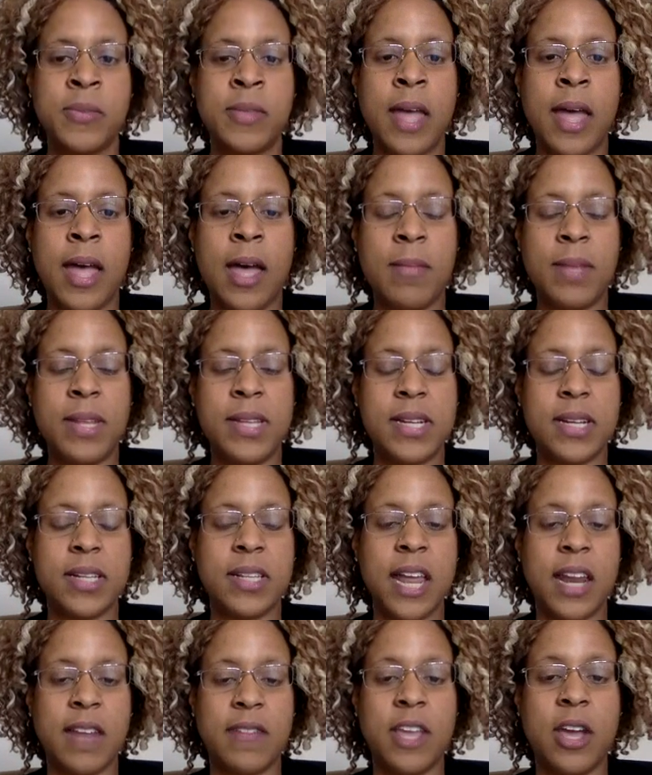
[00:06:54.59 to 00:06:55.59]
and did a
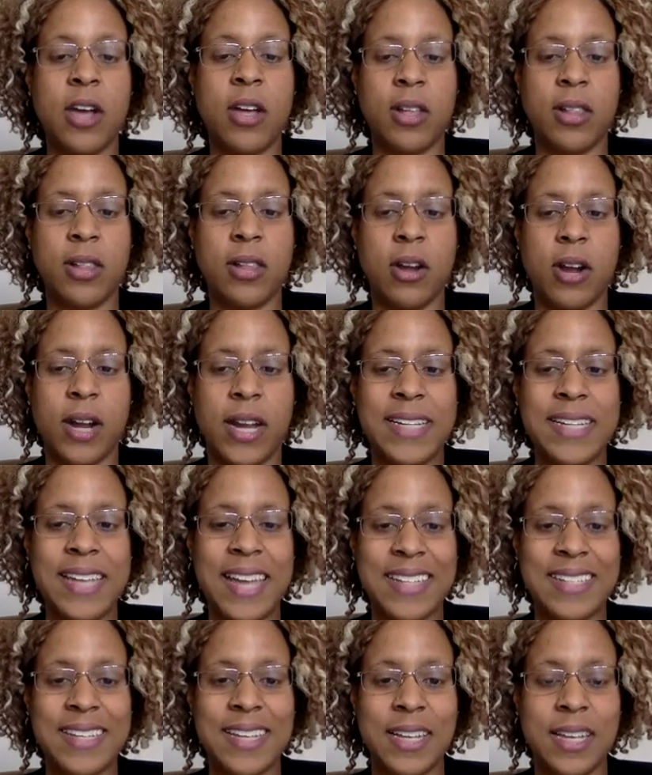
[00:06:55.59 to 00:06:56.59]
lot of the
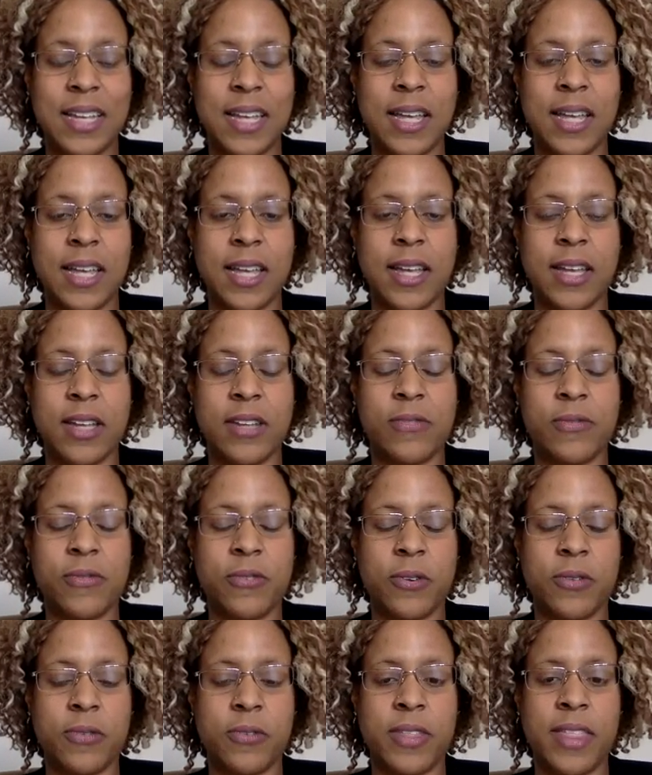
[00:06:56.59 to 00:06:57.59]
architecting
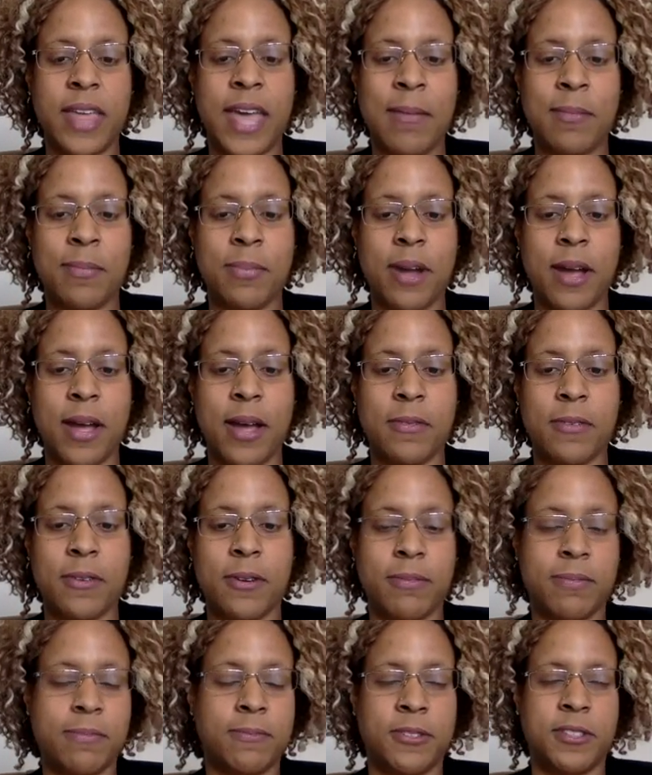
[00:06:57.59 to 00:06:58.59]
for
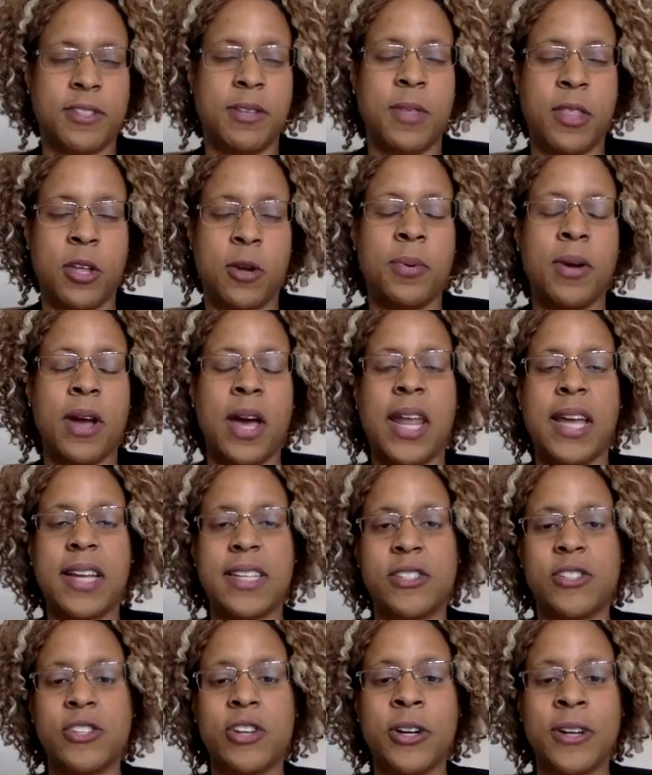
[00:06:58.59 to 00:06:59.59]
some of their
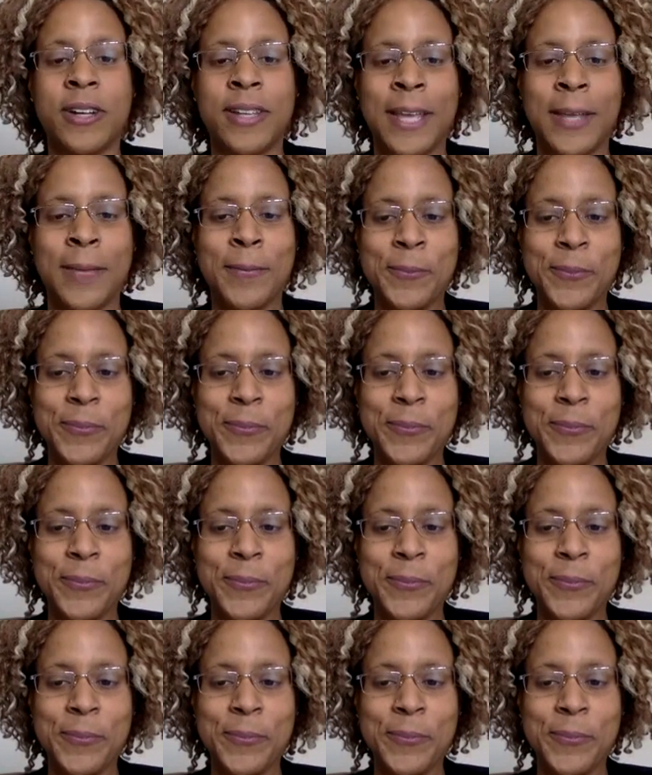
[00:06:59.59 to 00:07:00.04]
products internally.